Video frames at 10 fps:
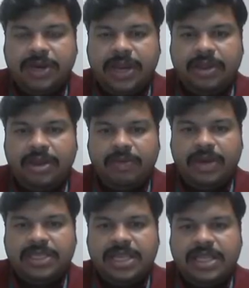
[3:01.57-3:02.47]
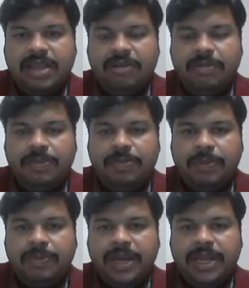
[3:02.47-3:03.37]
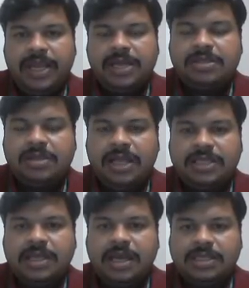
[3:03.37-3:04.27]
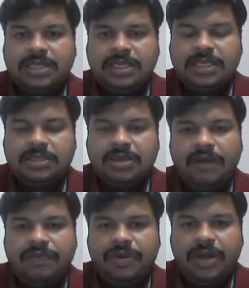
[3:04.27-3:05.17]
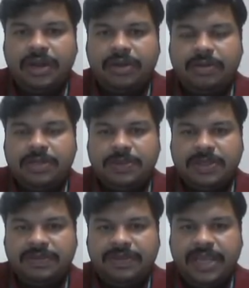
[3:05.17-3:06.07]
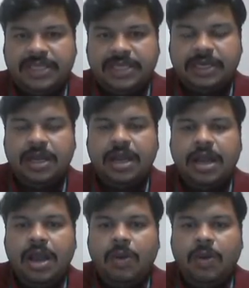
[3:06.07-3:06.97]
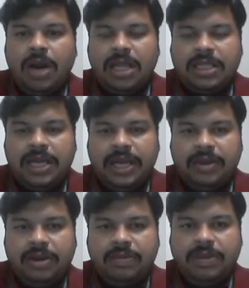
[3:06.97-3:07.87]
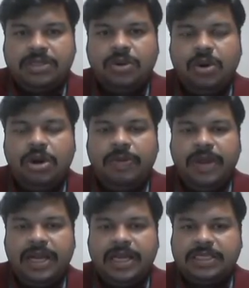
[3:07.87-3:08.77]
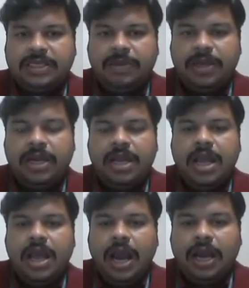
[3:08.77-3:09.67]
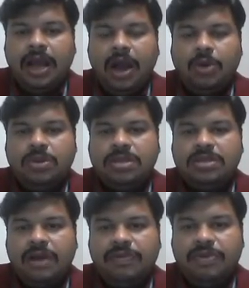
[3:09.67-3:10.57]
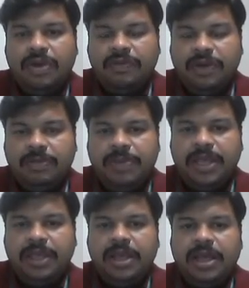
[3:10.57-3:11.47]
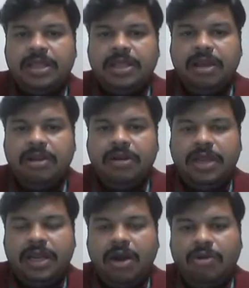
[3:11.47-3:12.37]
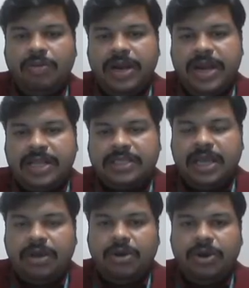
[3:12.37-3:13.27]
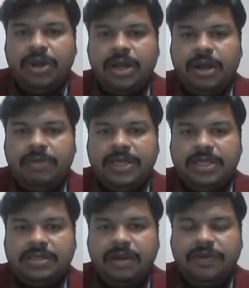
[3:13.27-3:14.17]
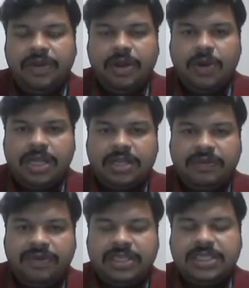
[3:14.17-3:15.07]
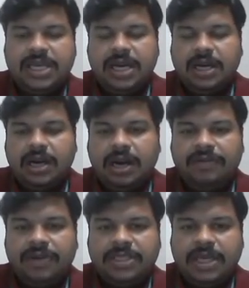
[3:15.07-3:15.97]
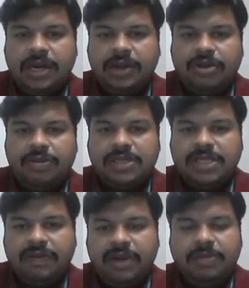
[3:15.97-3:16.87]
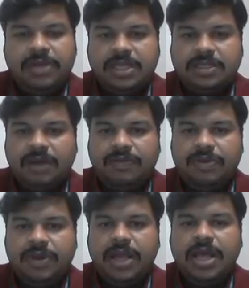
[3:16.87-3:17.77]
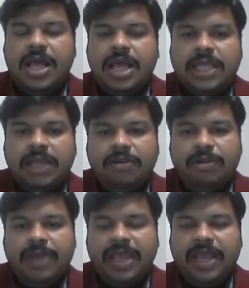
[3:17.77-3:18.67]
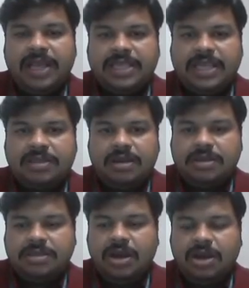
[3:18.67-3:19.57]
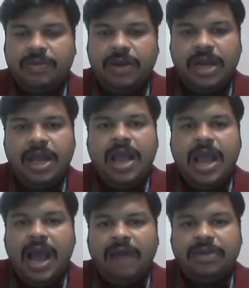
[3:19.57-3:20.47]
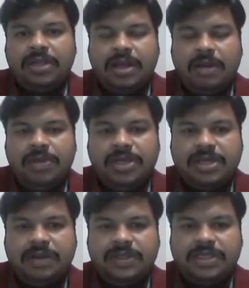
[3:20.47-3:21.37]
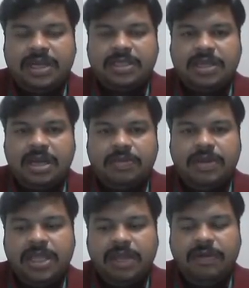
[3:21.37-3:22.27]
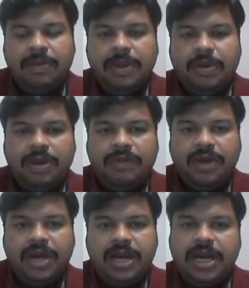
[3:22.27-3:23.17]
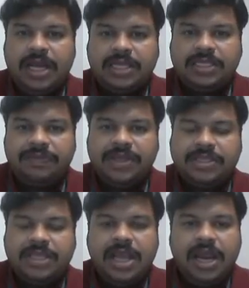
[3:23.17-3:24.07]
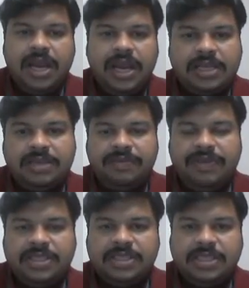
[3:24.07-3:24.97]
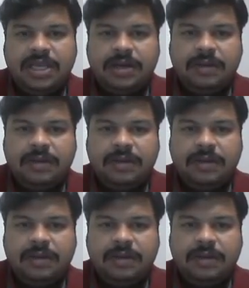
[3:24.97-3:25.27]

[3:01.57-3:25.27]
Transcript: requirement. Then they will be preparing an SRS, that is a software requirement specification. What are the requirements told by a customer and how the software will be. They will, in how many days they are going to complete the software. What are the functional and non-functional requirements available in the software. They will be making as a SRS document. After the completion of the SRS document, they will be going for a next phase. Next phase is a